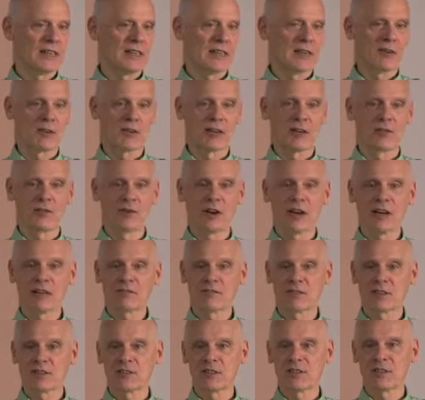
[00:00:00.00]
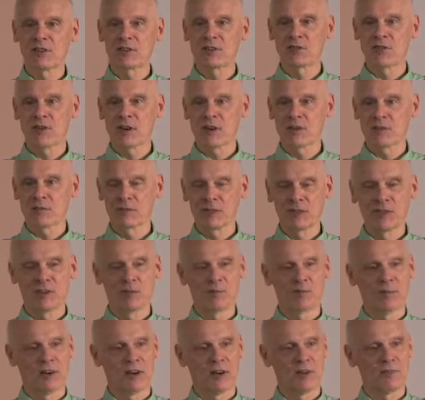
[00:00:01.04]
And when I arrived at the astronomy
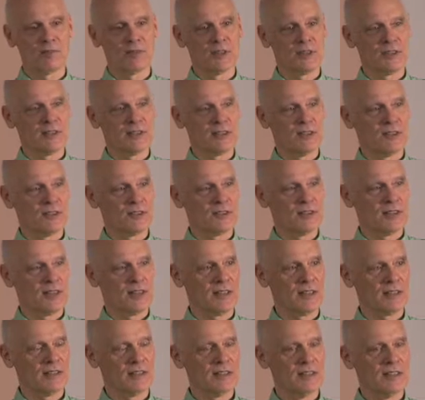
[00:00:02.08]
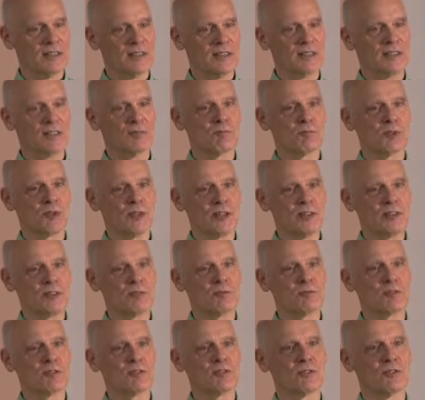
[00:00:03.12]
department at Caltech, the
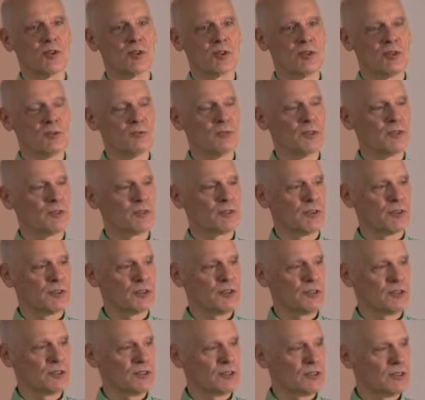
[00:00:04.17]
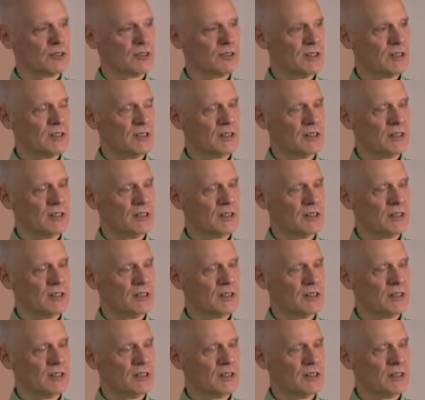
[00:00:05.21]
place was loaded with Christians.